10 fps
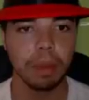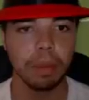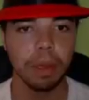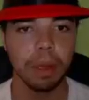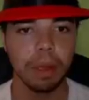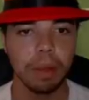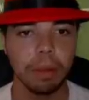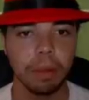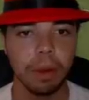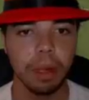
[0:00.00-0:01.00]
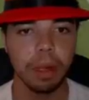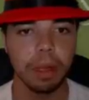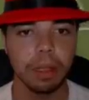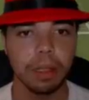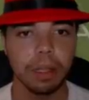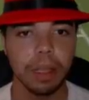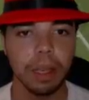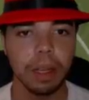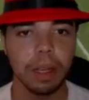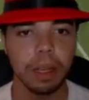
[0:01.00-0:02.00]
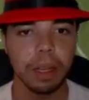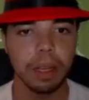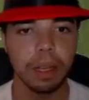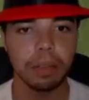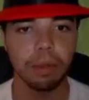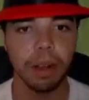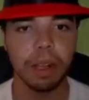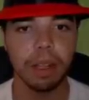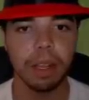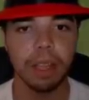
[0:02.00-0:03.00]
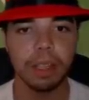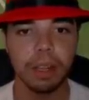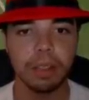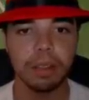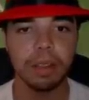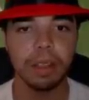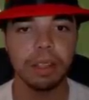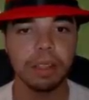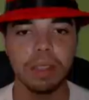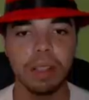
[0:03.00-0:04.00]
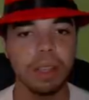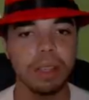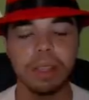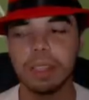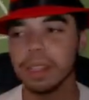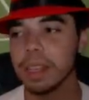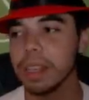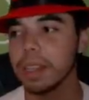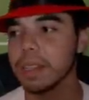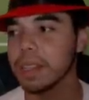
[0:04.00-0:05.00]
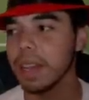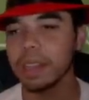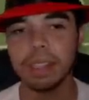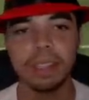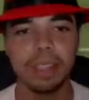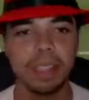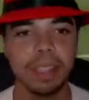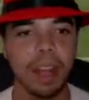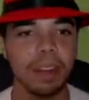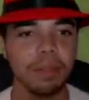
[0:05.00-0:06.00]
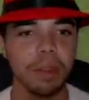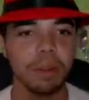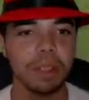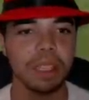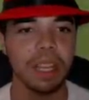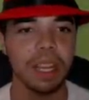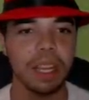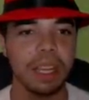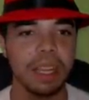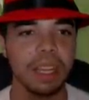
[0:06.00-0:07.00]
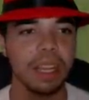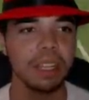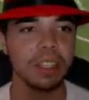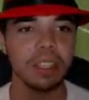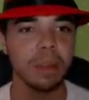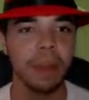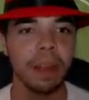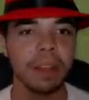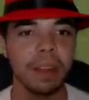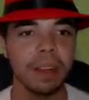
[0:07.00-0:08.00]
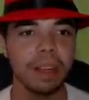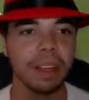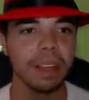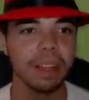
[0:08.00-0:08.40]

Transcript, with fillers: Play it. he's on side. It's Marega. It's on his. He's. He just. He sucks. He, I don't know what to say. It's just a bad card.